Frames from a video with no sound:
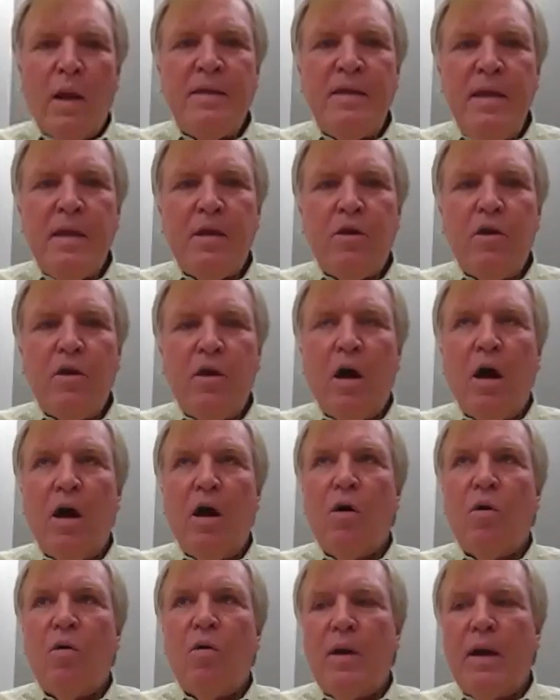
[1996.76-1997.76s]
think, you
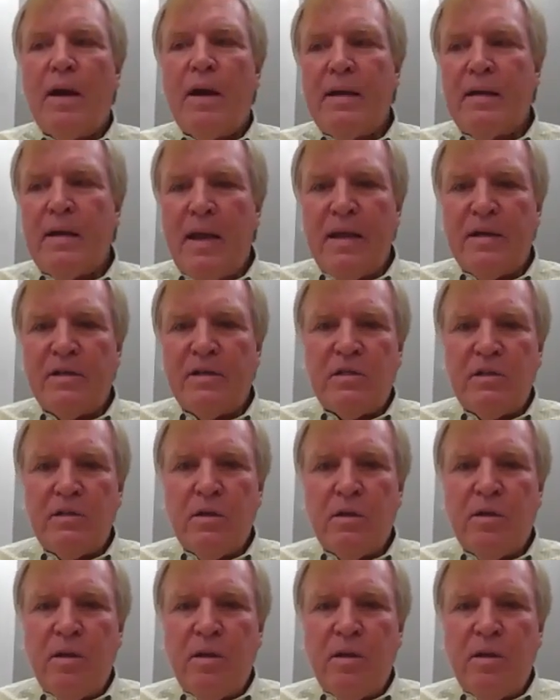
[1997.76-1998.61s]
know, it's